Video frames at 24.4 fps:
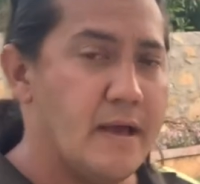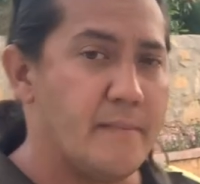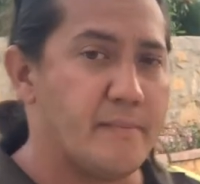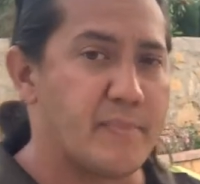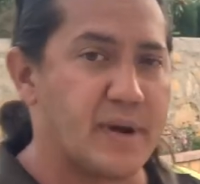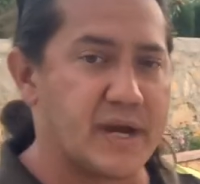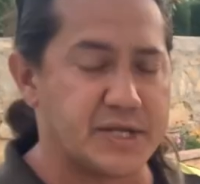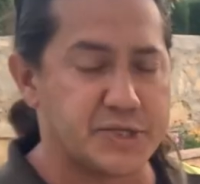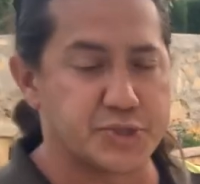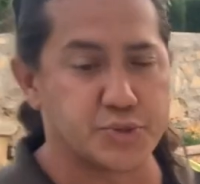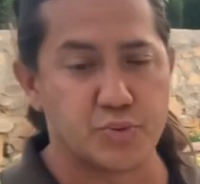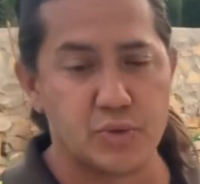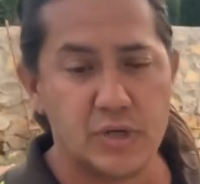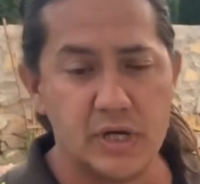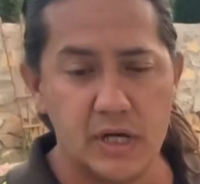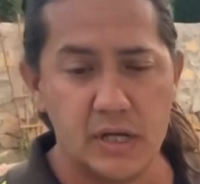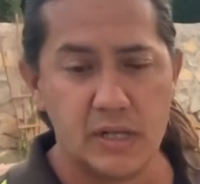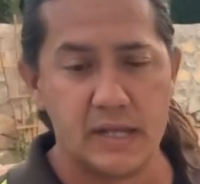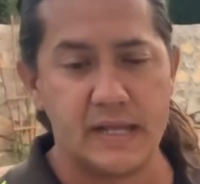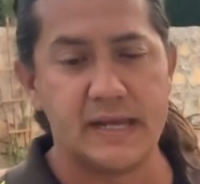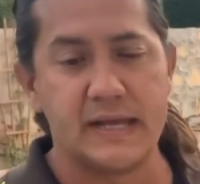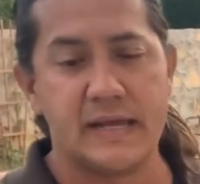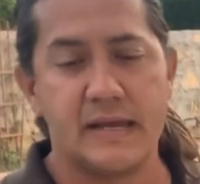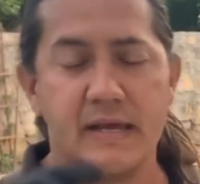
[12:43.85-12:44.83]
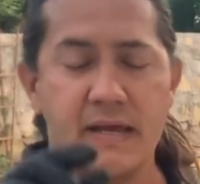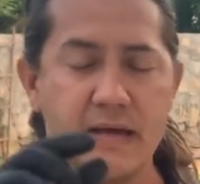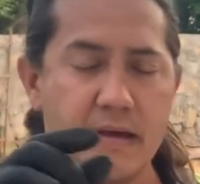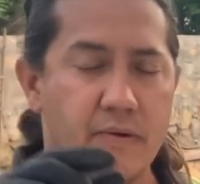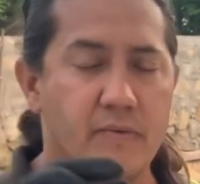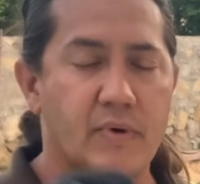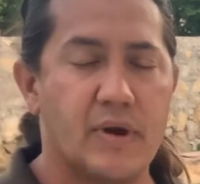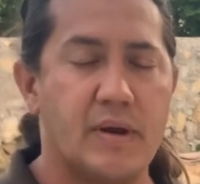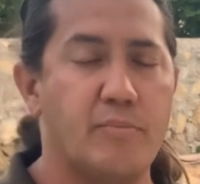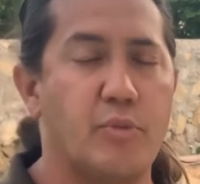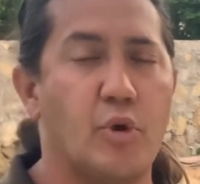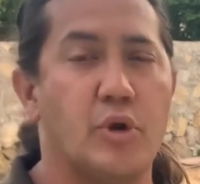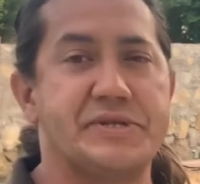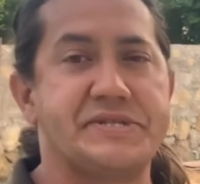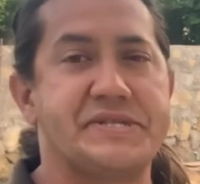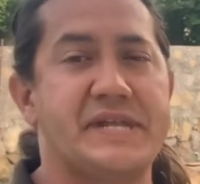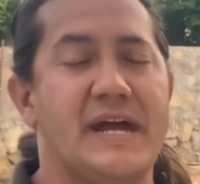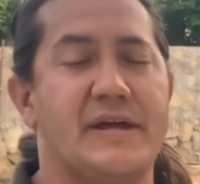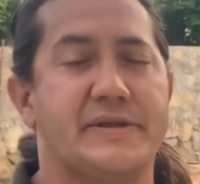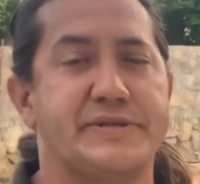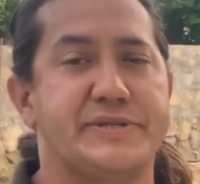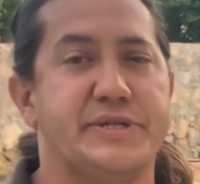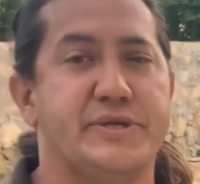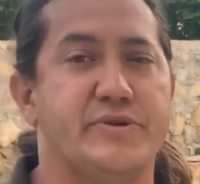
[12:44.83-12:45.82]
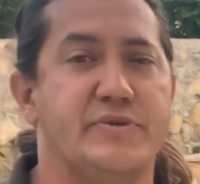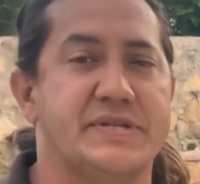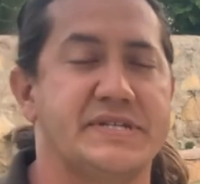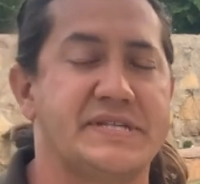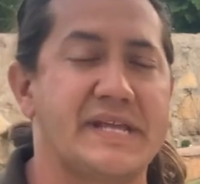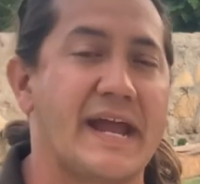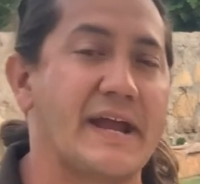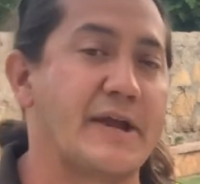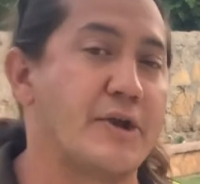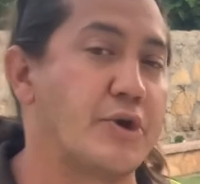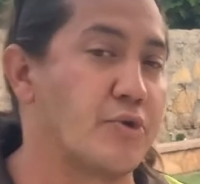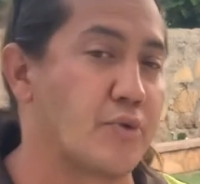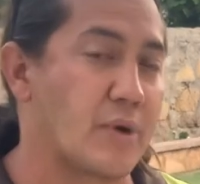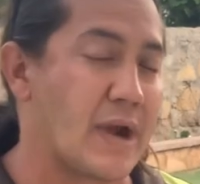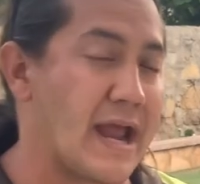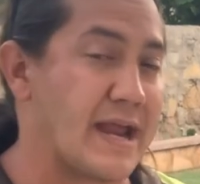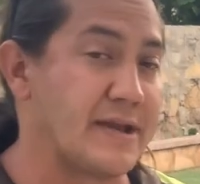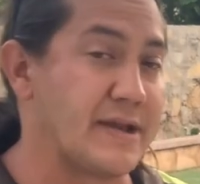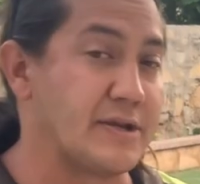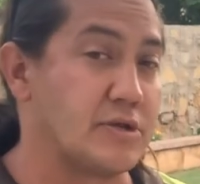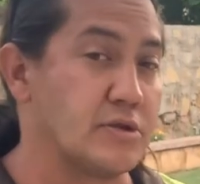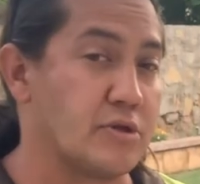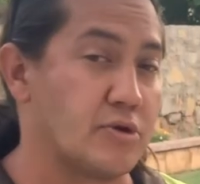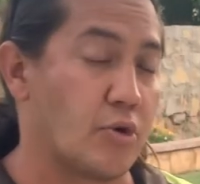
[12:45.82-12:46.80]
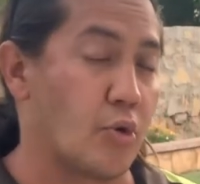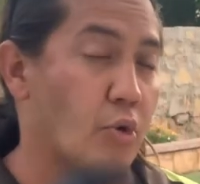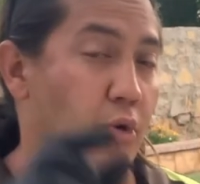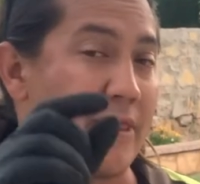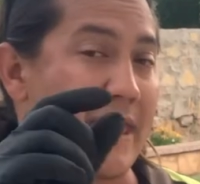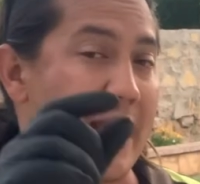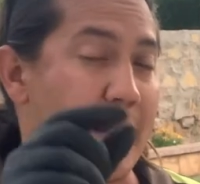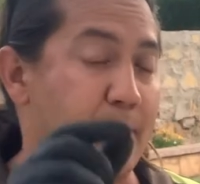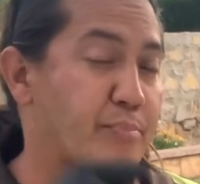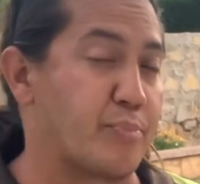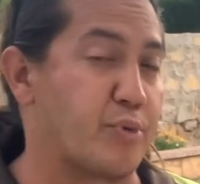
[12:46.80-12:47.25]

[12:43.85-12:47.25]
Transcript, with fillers: but it's really what it boils down to is that granular or that